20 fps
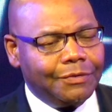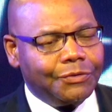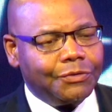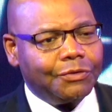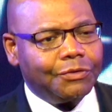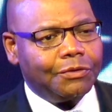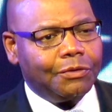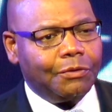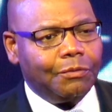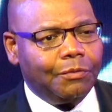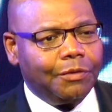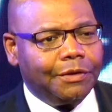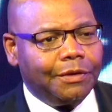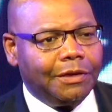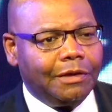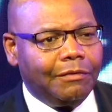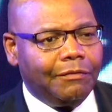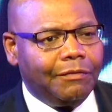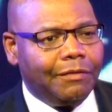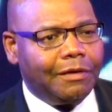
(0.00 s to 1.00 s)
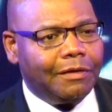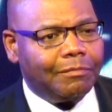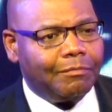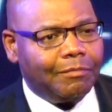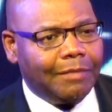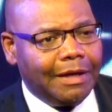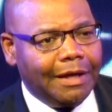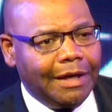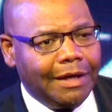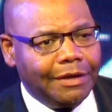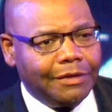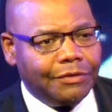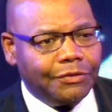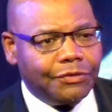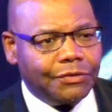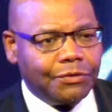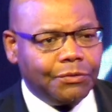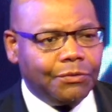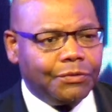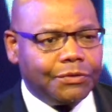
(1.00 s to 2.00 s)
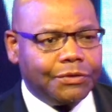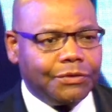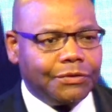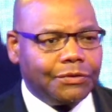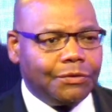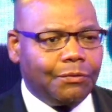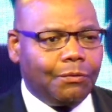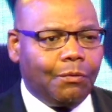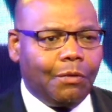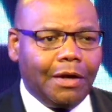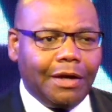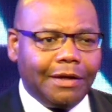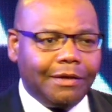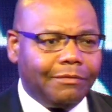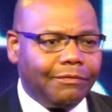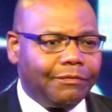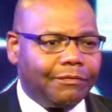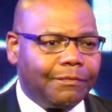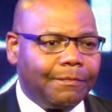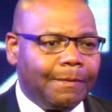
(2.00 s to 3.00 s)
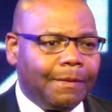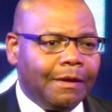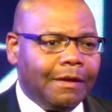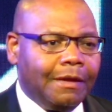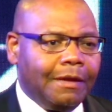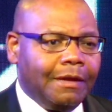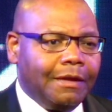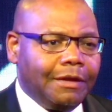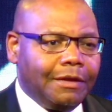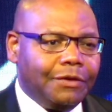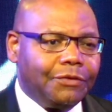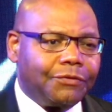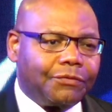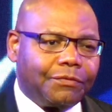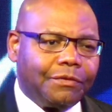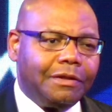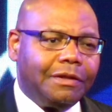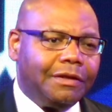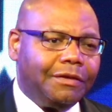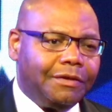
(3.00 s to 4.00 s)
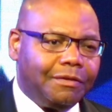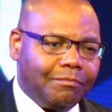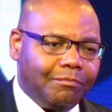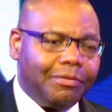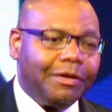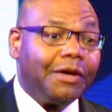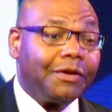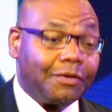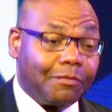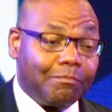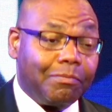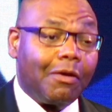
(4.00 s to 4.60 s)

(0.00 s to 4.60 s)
You know, whenever a man chooses a wife, it's really the better